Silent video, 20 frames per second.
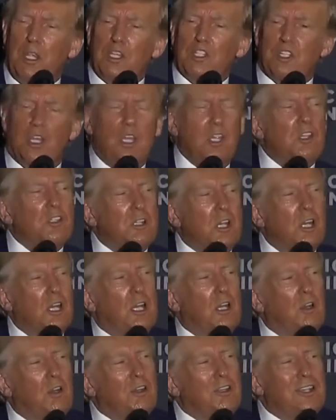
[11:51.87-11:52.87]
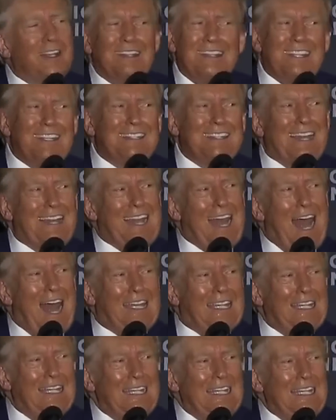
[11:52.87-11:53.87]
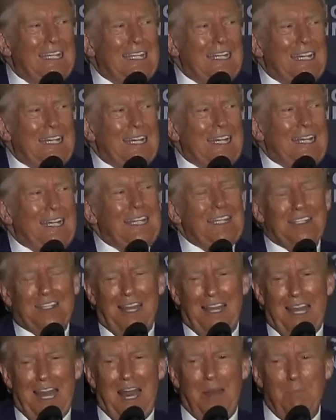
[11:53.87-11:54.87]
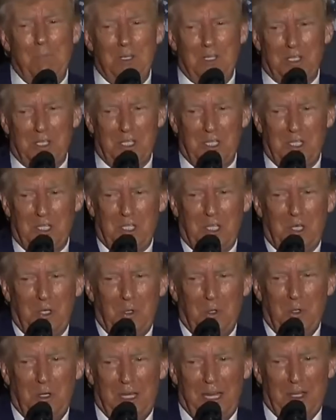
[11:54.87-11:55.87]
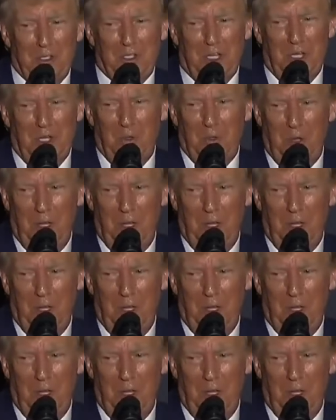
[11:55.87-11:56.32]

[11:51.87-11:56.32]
They say he's going to go to jail. These are not Mrs. Lewandowski.